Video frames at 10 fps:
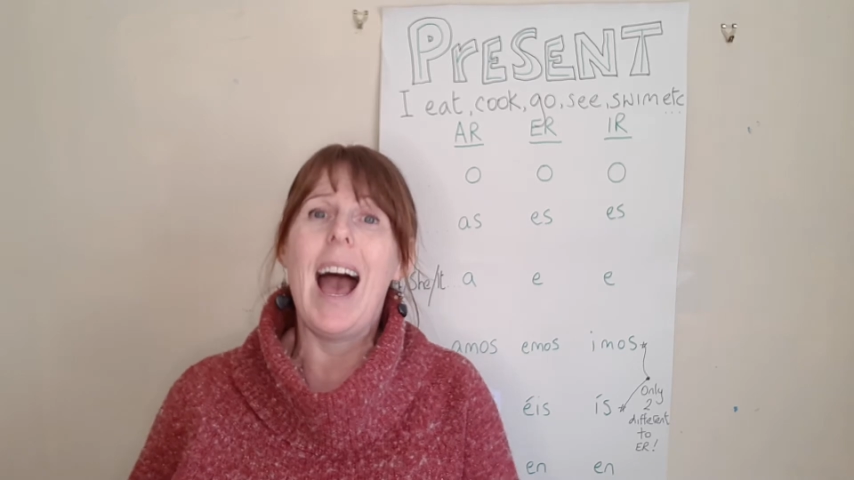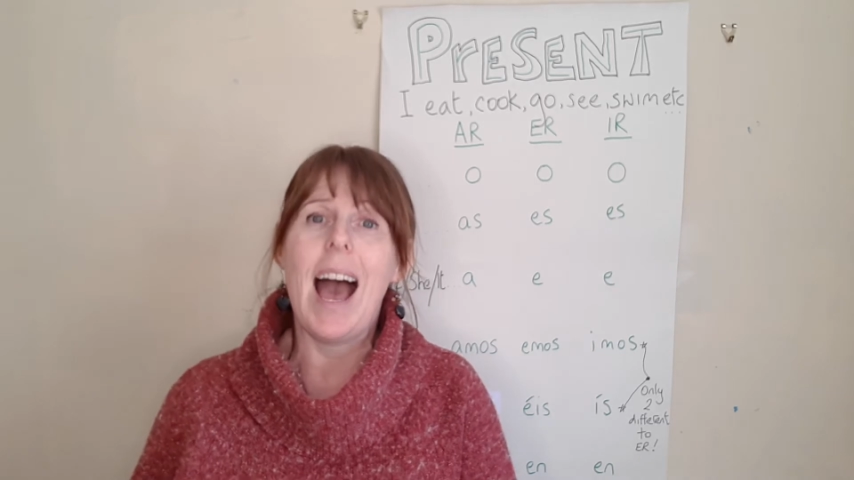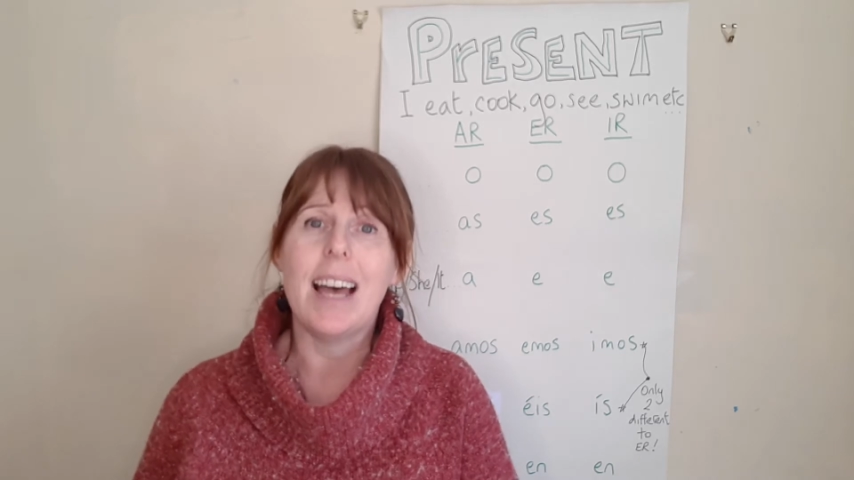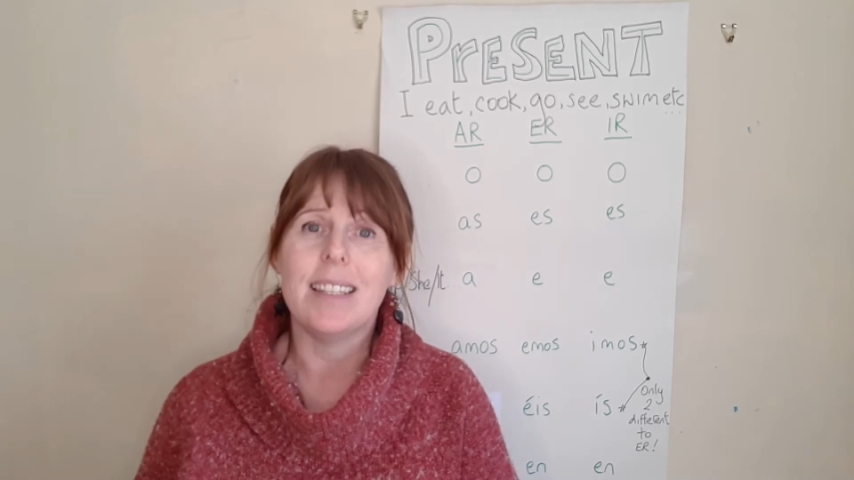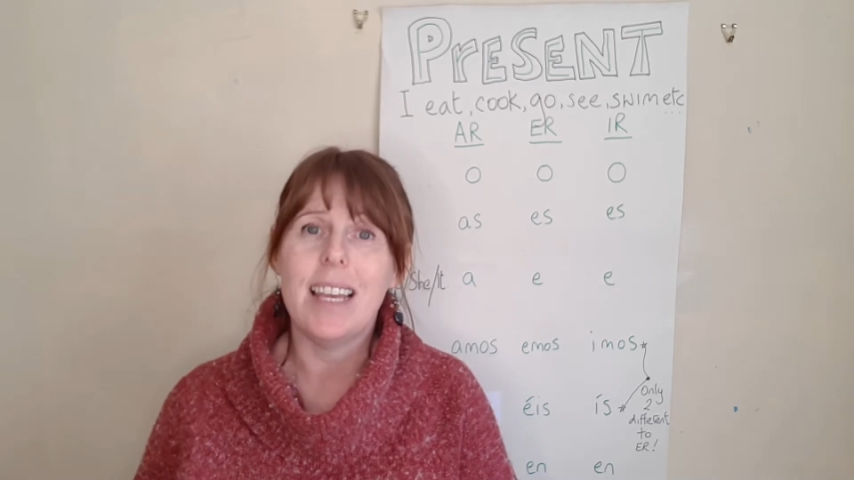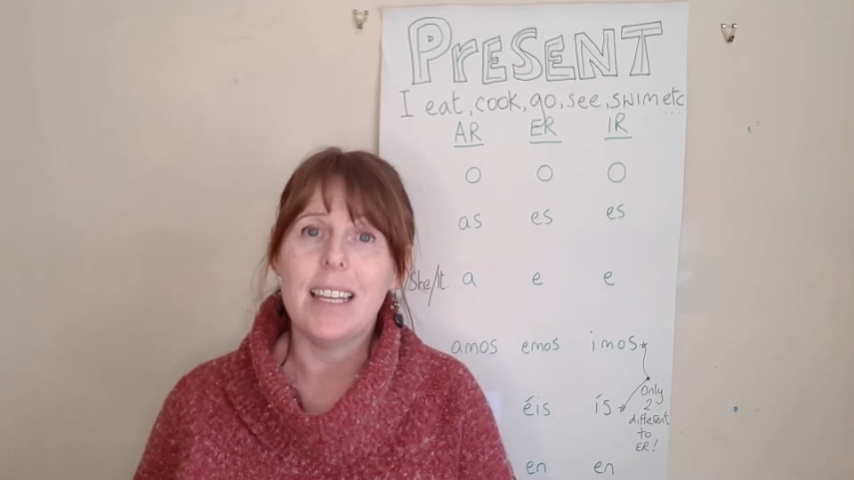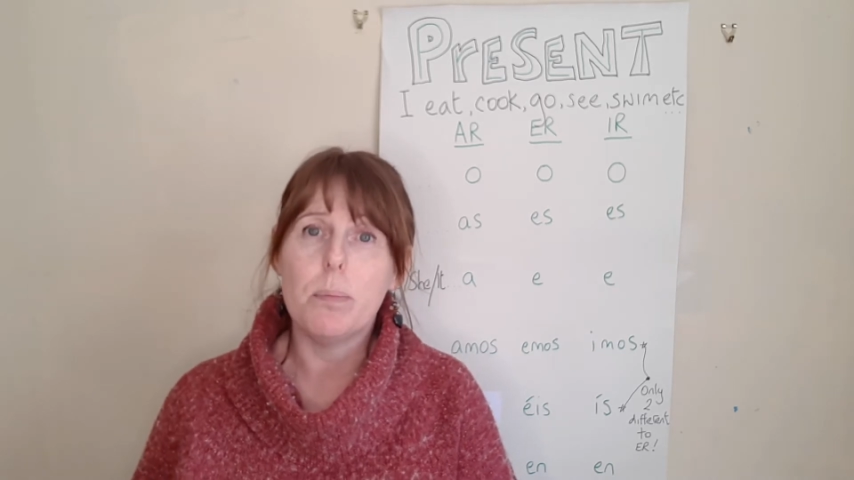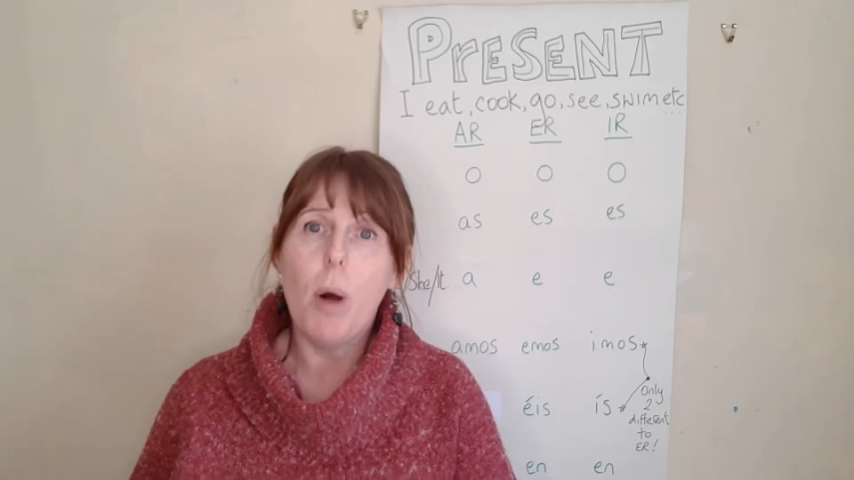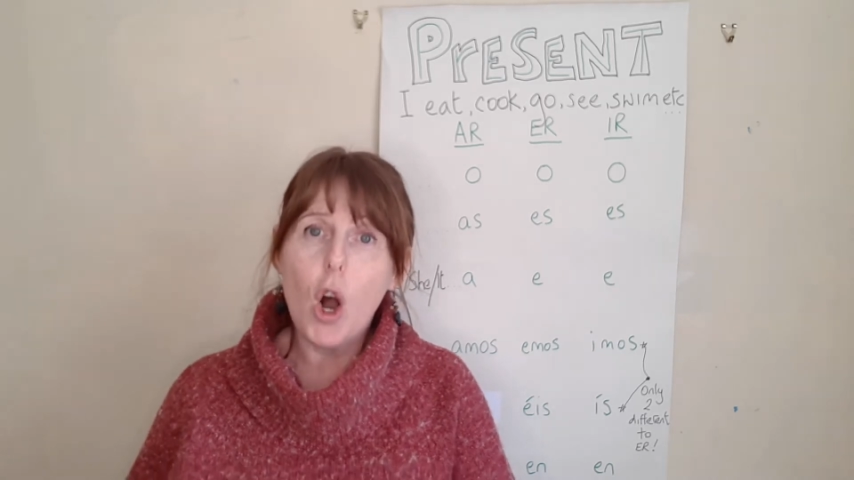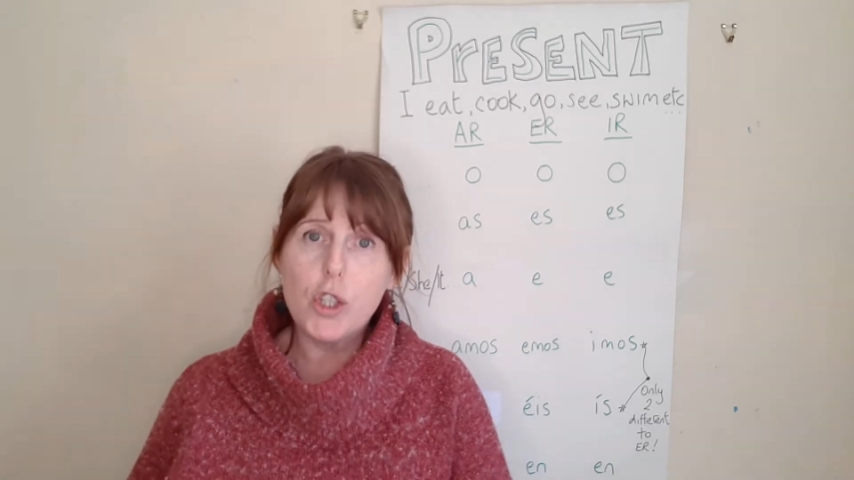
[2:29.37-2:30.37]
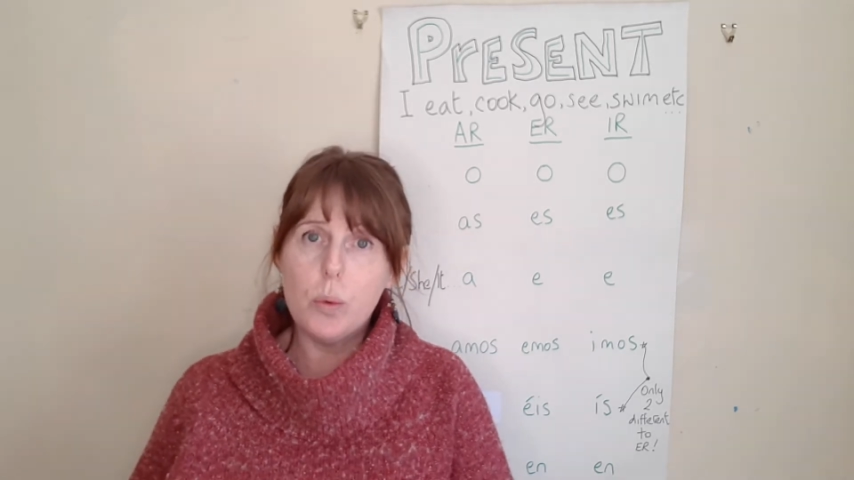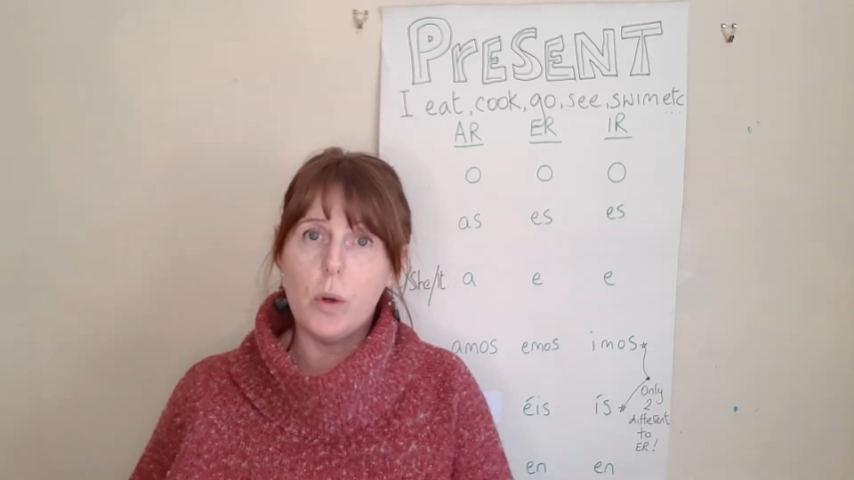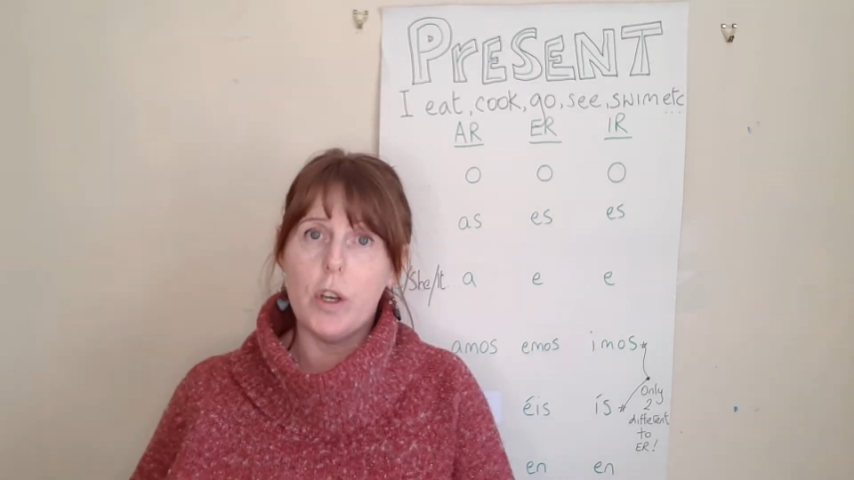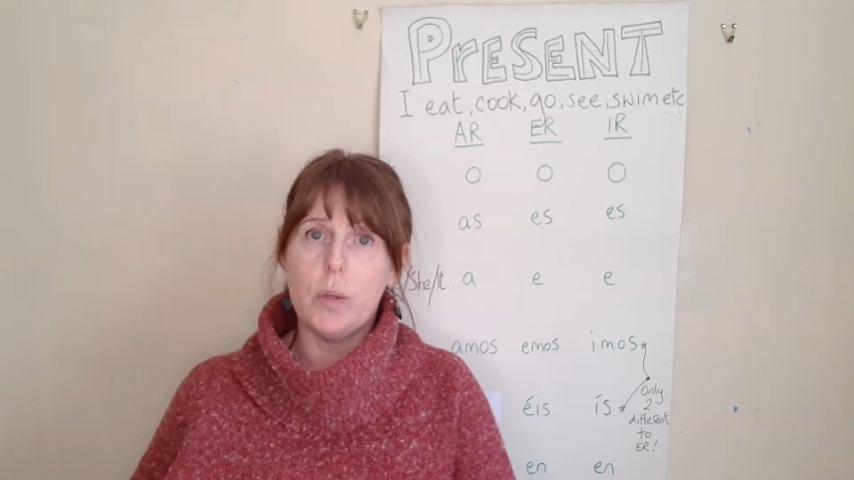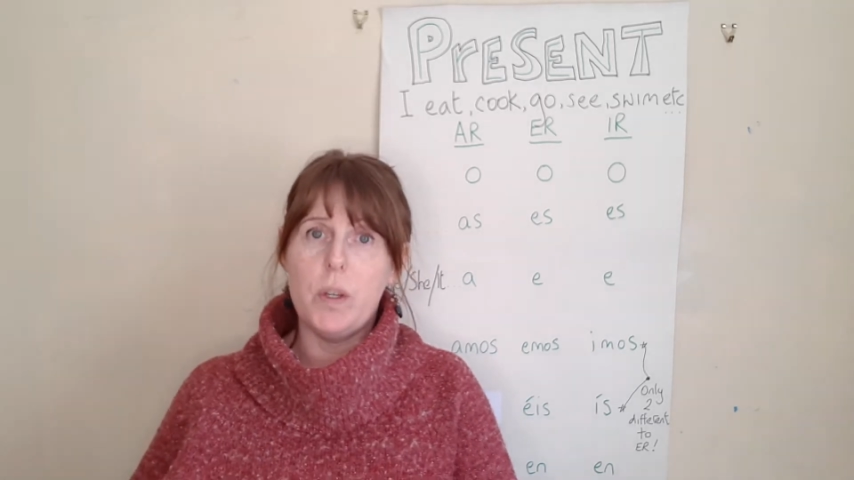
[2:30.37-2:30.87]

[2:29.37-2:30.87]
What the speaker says: as its posh word,